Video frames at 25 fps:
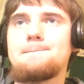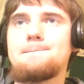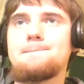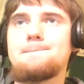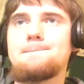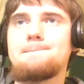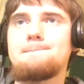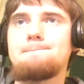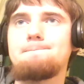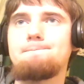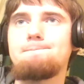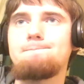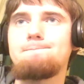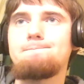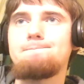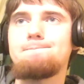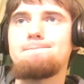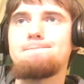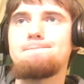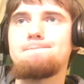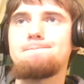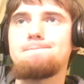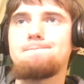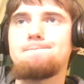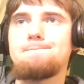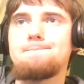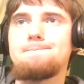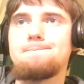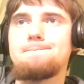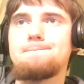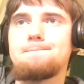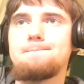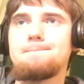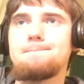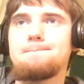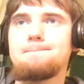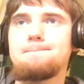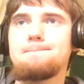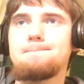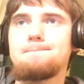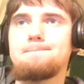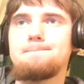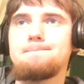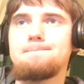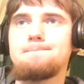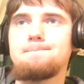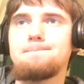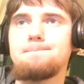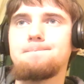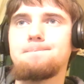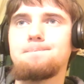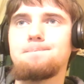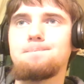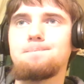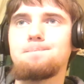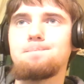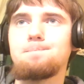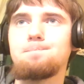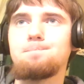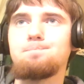And for those who can afford it, we believe